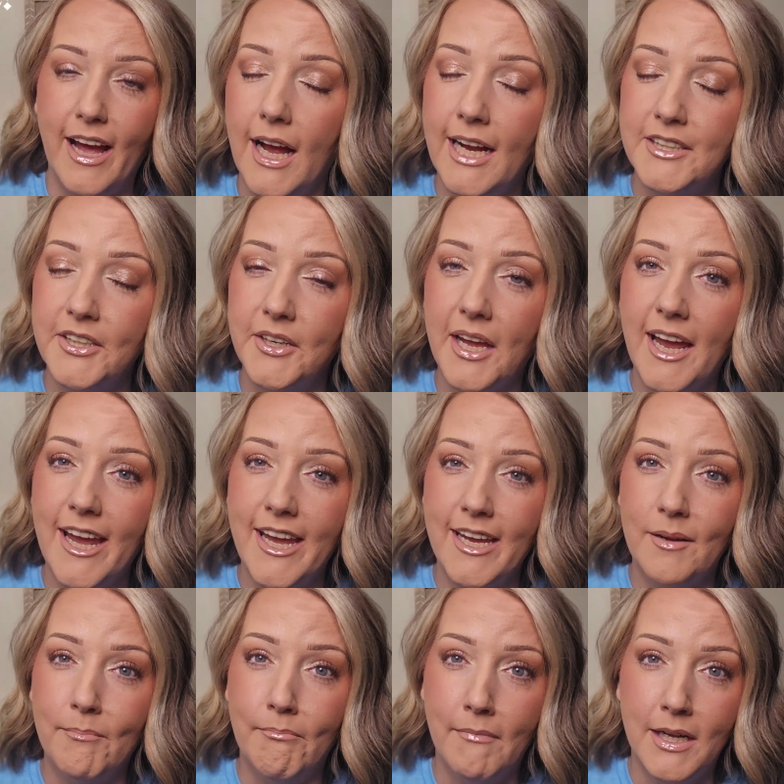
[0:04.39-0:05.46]
I took a
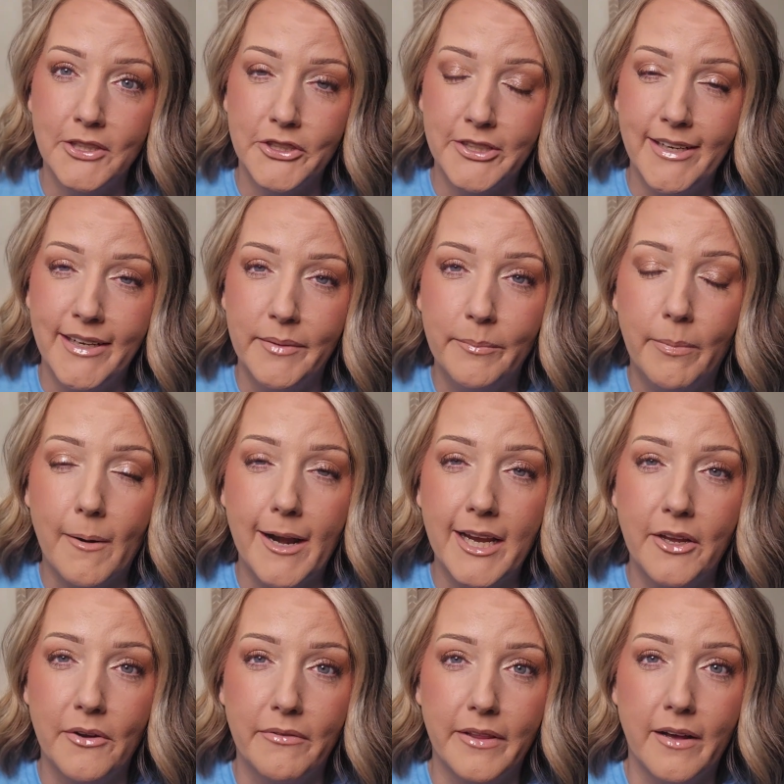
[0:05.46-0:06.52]
much needed
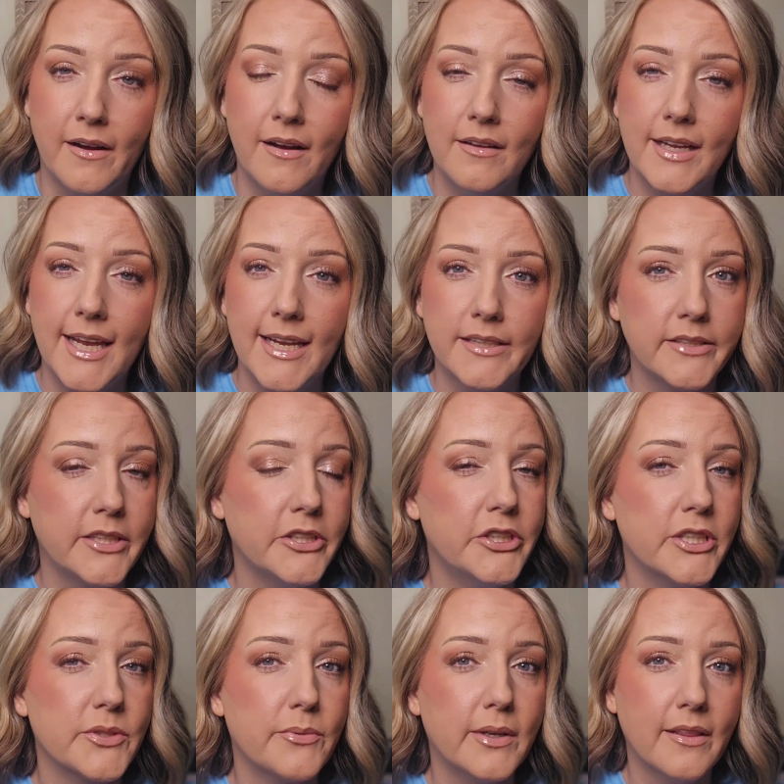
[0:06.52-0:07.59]
break over the holidays to
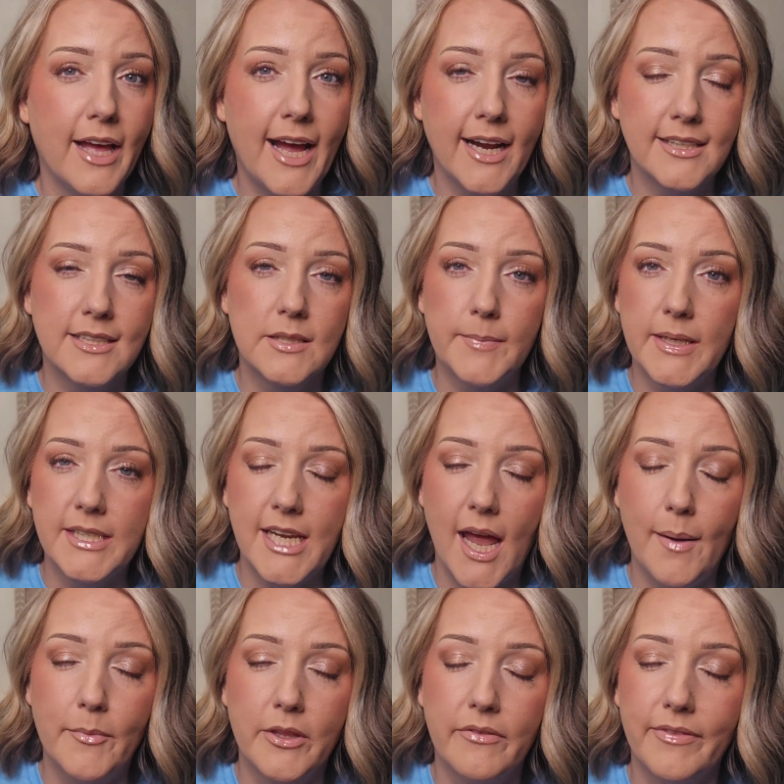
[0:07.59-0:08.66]
just relax, spend
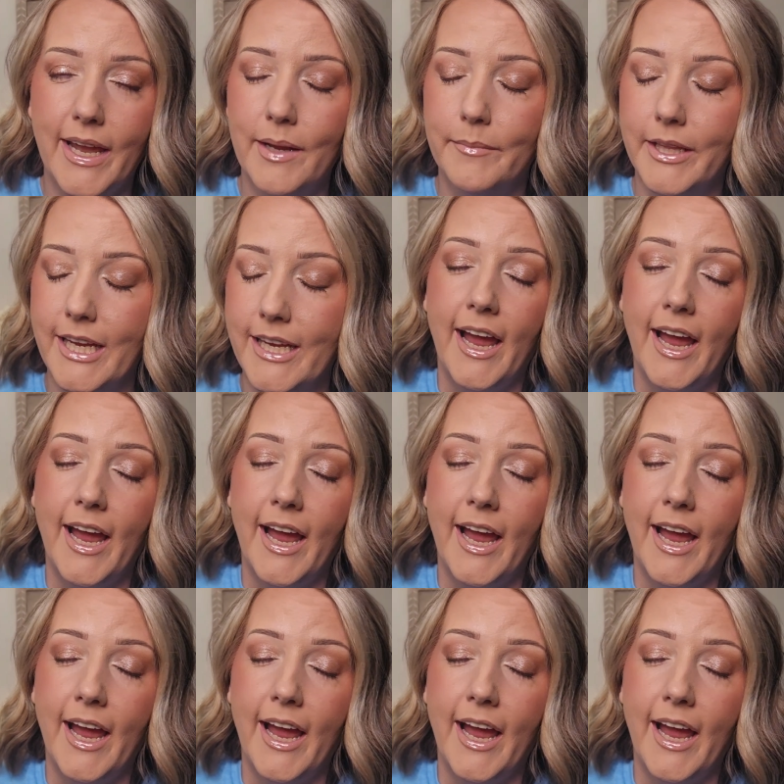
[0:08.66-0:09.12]
time with family,